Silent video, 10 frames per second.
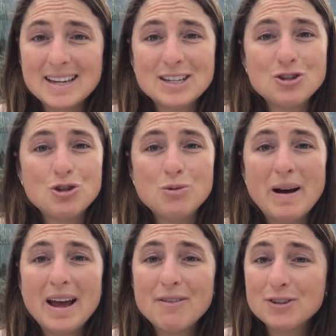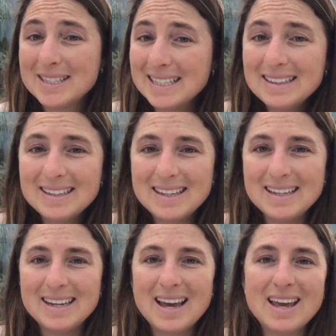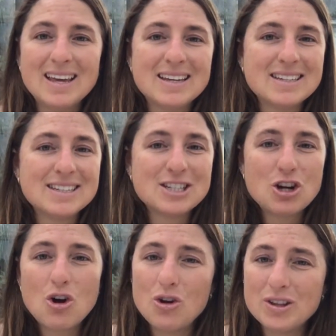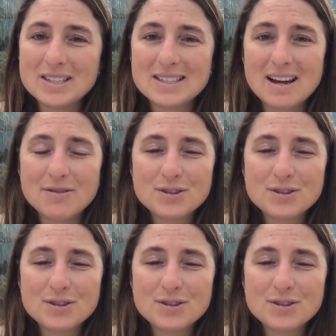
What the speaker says: and to my fertility and all this stuff.